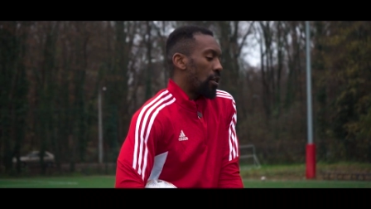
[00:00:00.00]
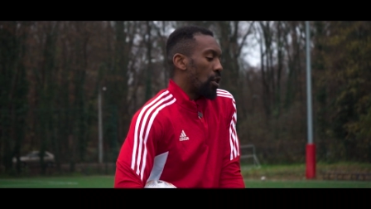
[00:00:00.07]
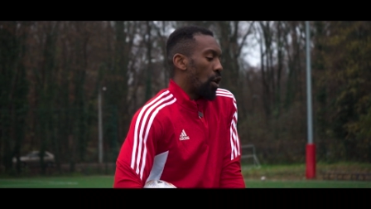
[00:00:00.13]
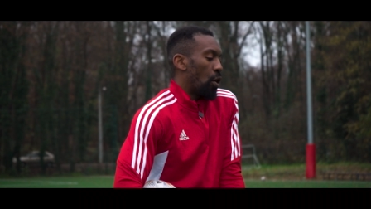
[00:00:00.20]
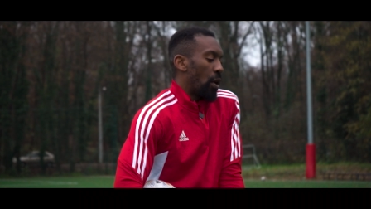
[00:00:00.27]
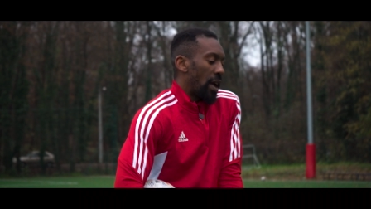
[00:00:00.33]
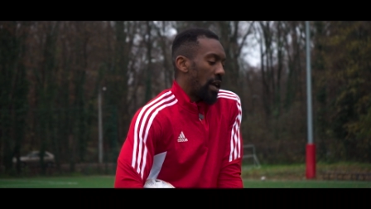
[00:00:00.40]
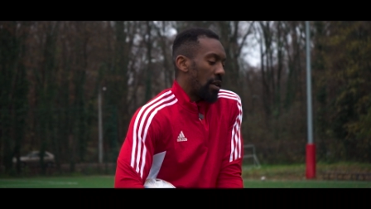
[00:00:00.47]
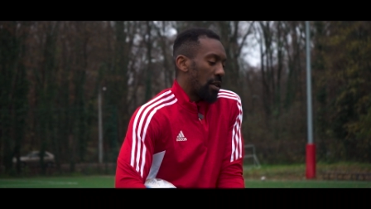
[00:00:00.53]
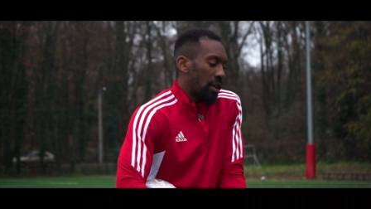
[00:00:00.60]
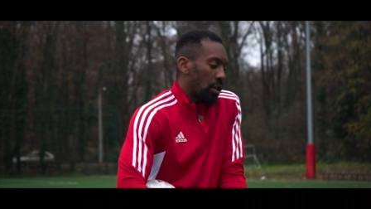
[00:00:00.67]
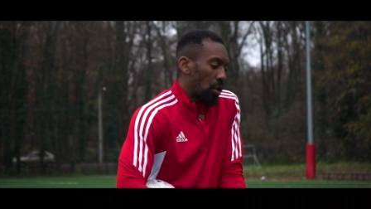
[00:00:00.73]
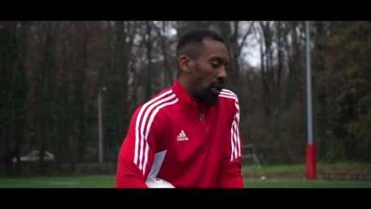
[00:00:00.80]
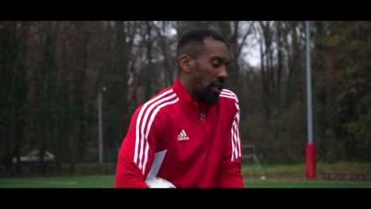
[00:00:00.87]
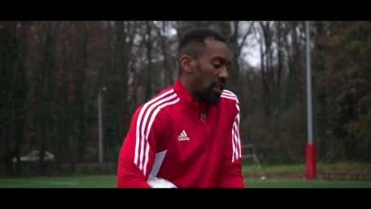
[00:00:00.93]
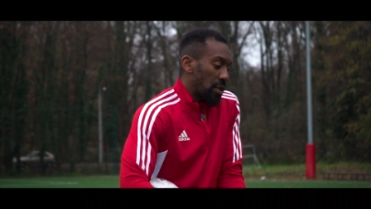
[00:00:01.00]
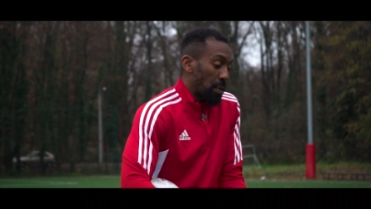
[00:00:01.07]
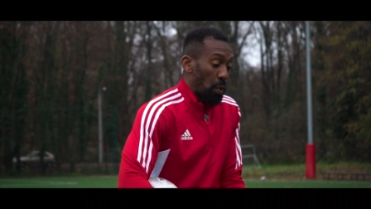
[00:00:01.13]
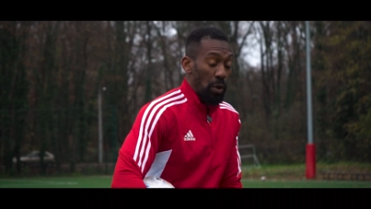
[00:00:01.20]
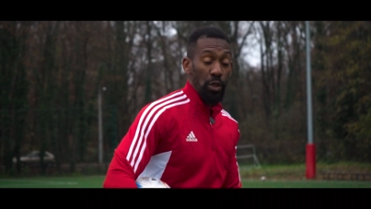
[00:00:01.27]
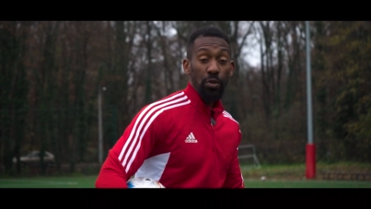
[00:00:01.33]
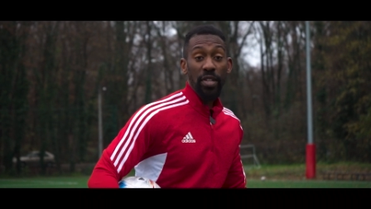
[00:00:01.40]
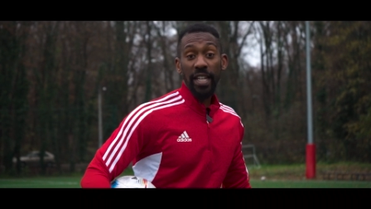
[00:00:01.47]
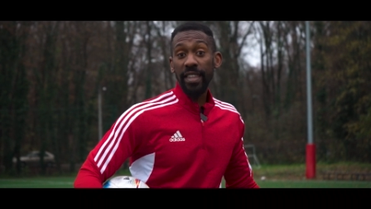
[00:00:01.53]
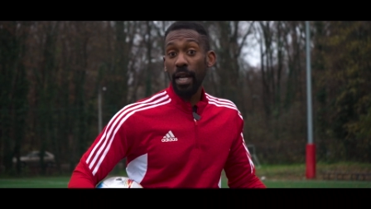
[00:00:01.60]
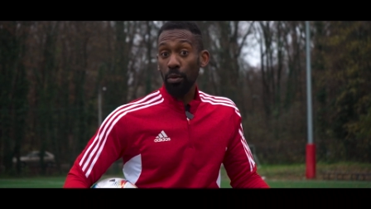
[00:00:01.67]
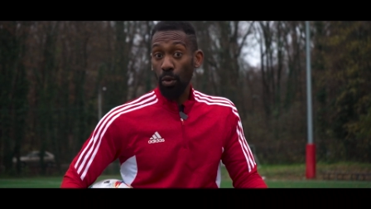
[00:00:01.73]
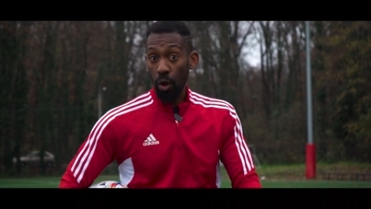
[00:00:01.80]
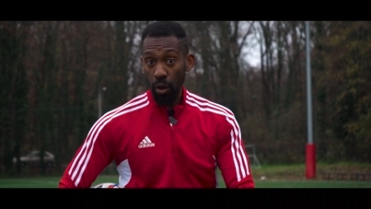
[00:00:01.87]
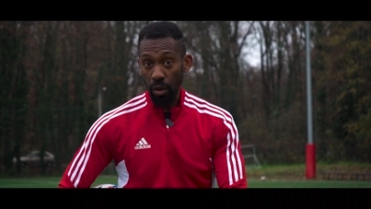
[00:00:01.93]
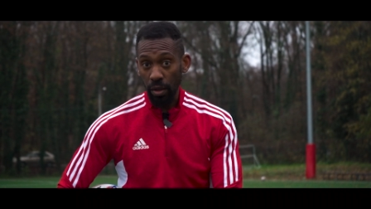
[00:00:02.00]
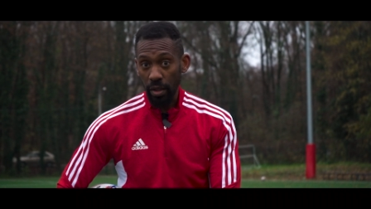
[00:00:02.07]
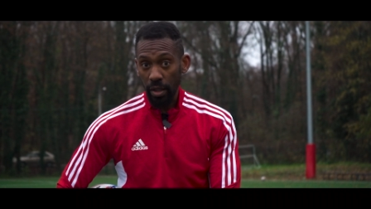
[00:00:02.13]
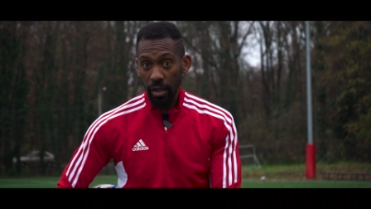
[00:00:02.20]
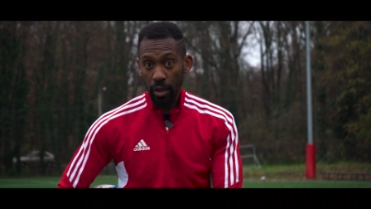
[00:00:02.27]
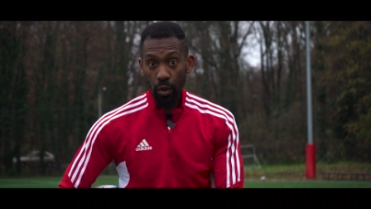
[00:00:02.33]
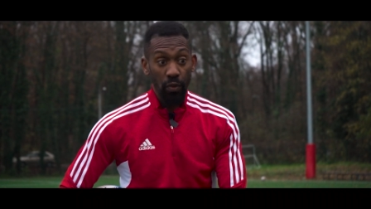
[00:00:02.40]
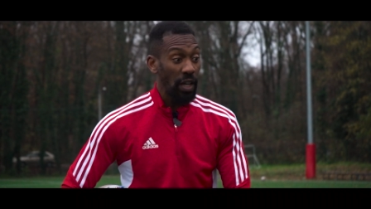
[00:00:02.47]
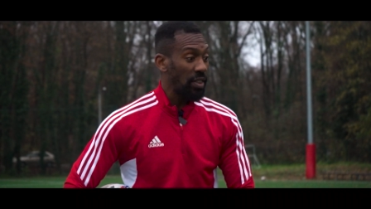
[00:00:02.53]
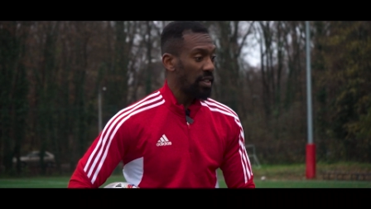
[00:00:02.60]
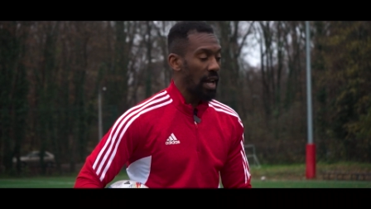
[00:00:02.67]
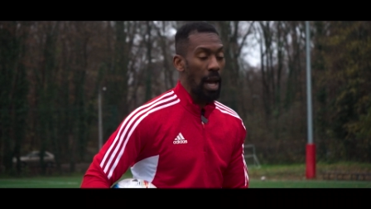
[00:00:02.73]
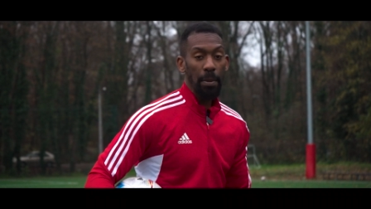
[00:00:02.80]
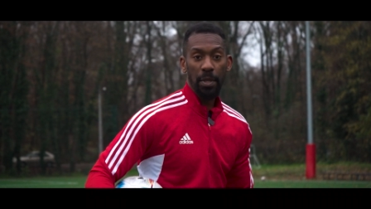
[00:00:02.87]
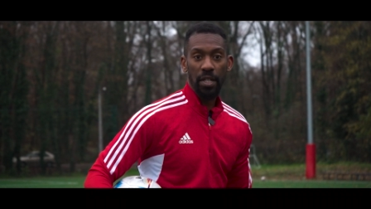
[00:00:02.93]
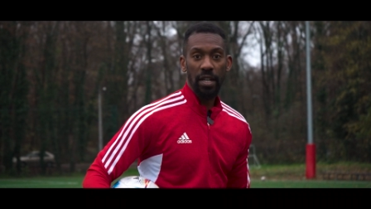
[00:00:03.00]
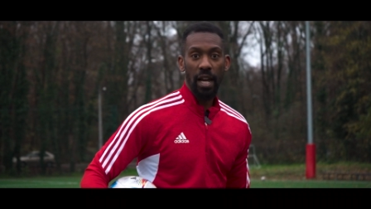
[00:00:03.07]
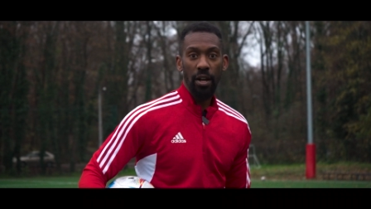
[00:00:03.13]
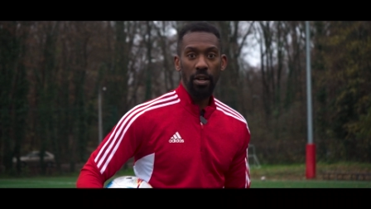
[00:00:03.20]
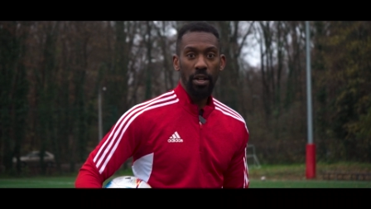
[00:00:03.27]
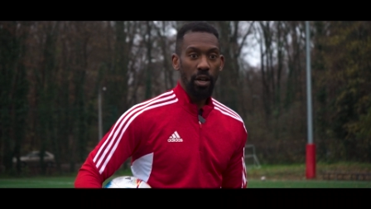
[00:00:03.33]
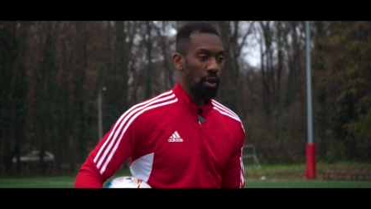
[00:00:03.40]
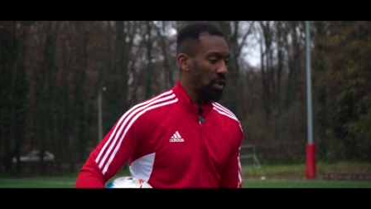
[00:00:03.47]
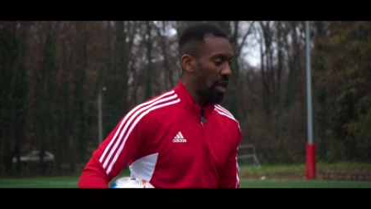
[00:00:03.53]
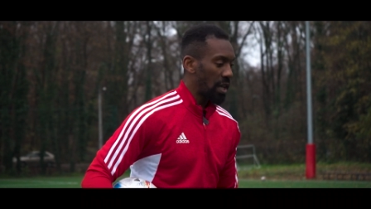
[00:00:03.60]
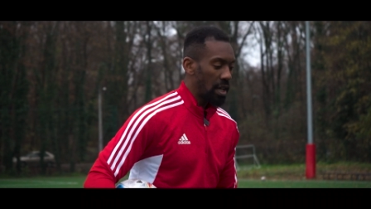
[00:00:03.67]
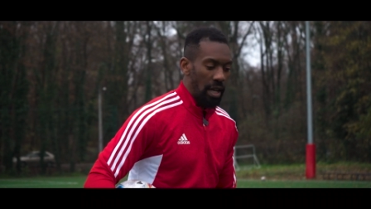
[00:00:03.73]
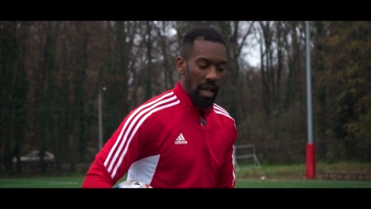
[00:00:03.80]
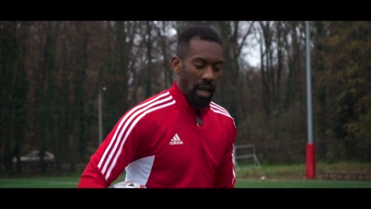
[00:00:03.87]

know, hey, you're gonna go like this, but when you take that roll, you've got the option now, okay?